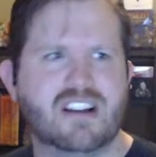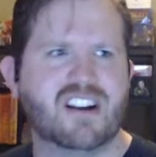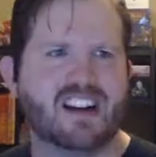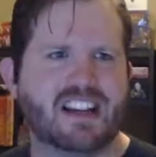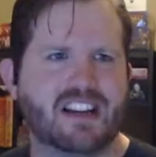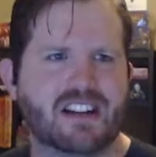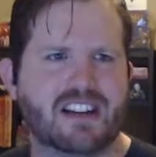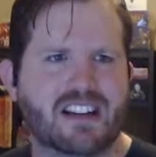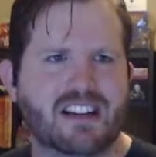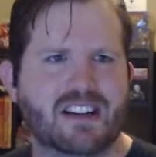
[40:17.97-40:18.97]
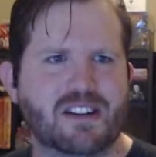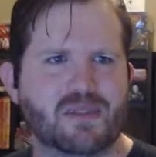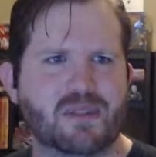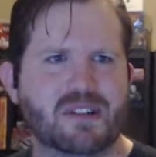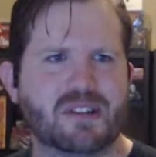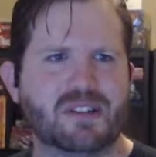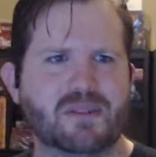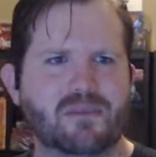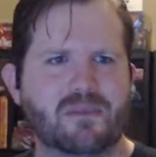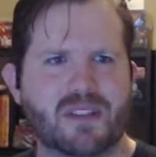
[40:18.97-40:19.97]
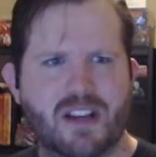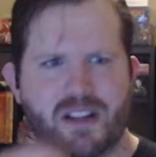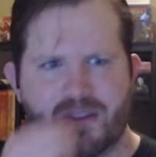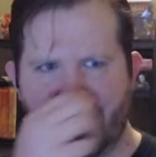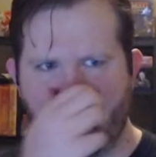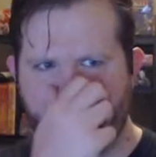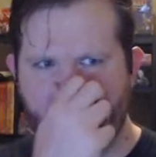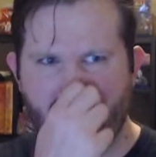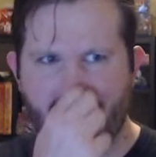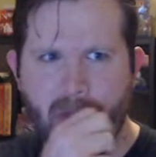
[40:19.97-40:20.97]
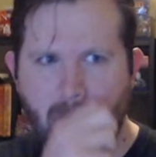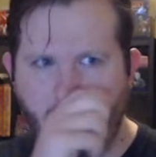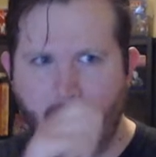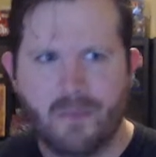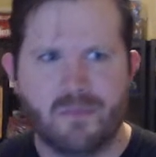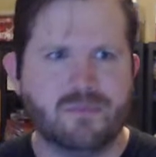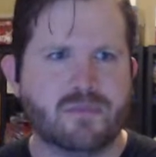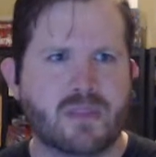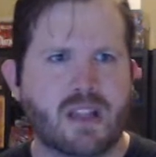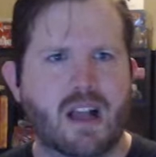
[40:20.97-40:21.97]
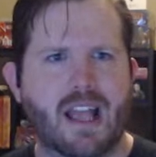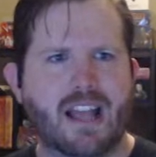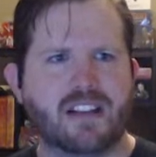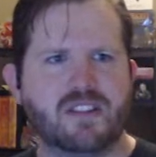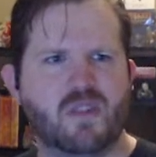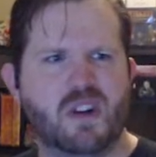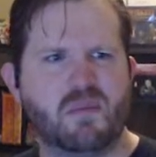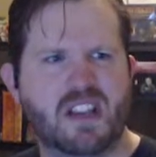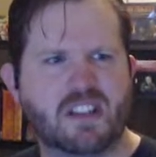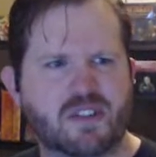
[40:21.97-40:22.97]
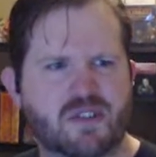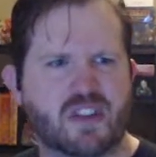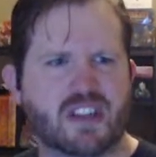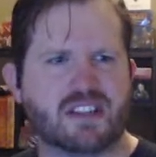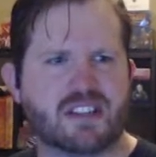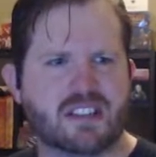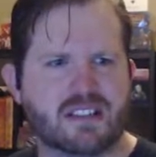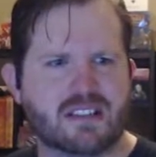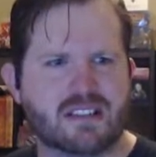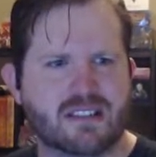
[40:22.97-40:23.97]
right, here's what I'm gonna do. Here's what I'm gonna do. I actually want my instructions